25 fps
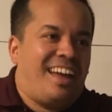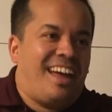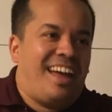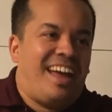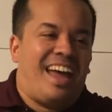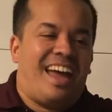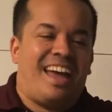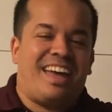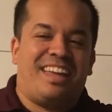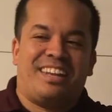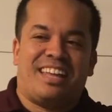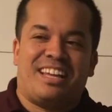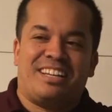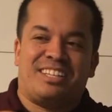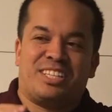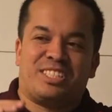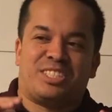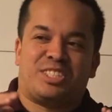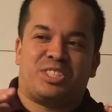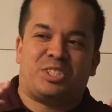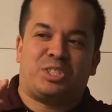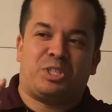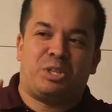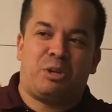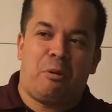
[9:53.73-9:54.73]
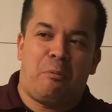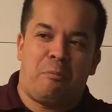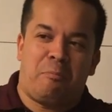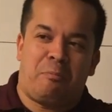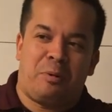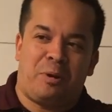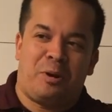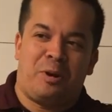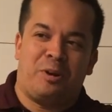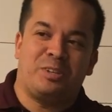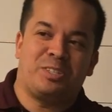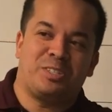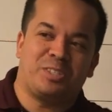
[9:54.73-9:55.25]
and they just
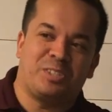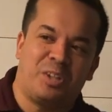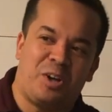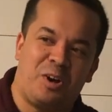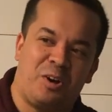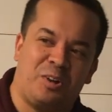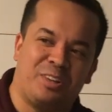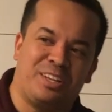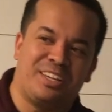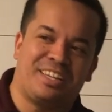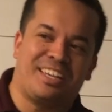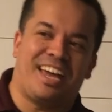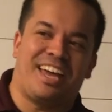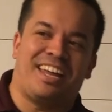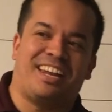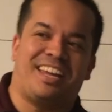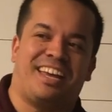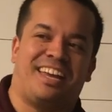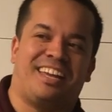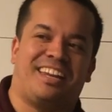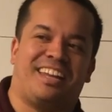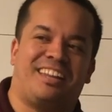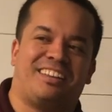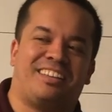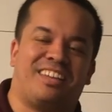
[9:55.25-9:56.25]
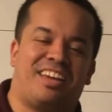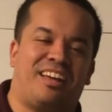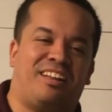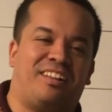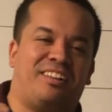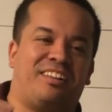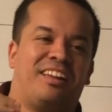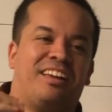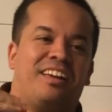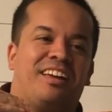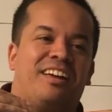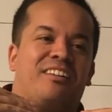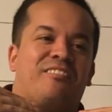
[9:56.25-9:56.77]
super slowly get in until
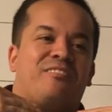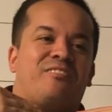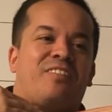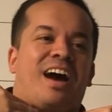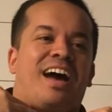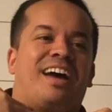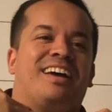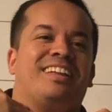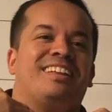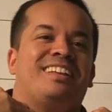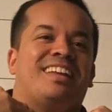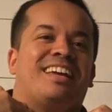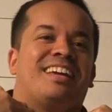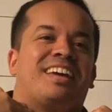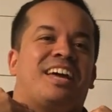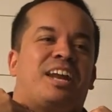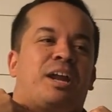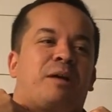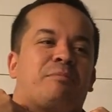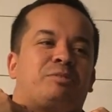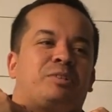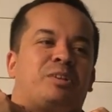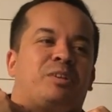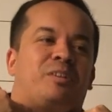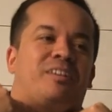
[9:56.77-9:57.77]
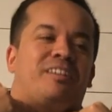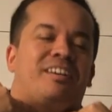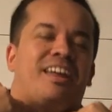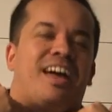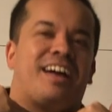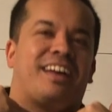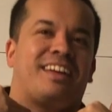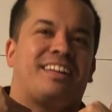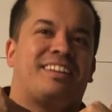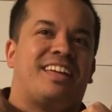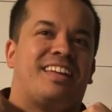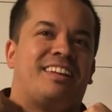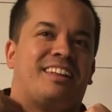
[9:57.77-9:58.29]
finally they get up to their
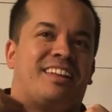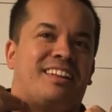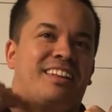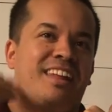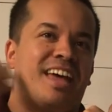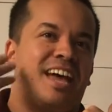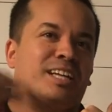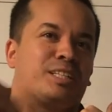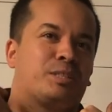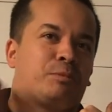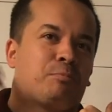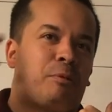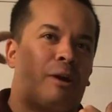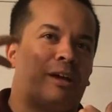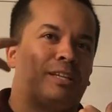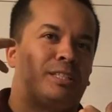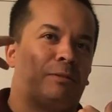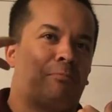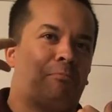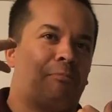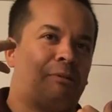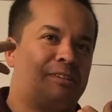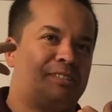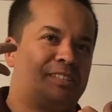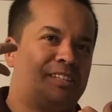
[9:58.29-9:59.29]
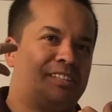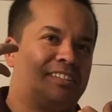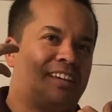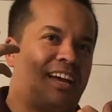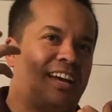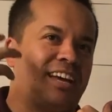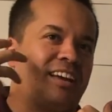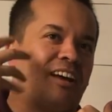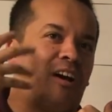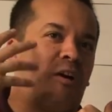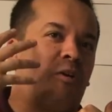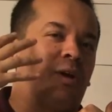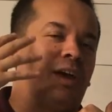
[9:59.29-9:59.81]
neck, and then the next precipice is like,
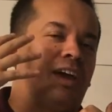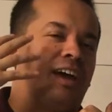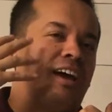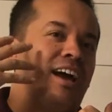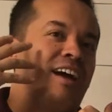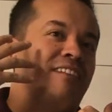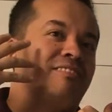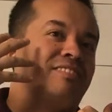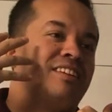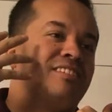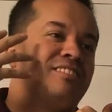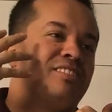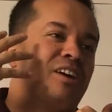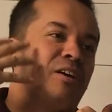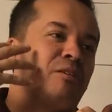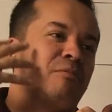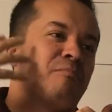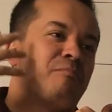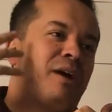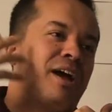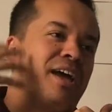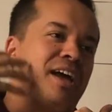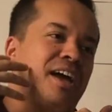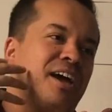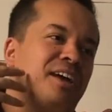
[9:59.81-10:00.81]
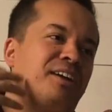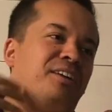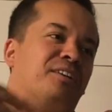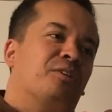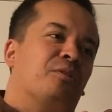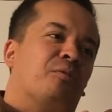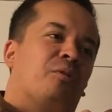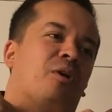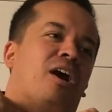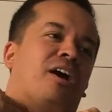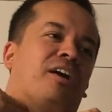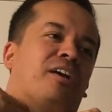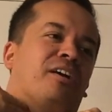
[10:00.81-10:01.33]
okay, I have to dunk my head in the
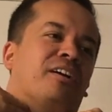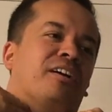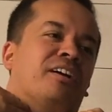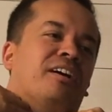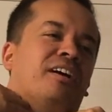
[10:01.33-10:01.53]
water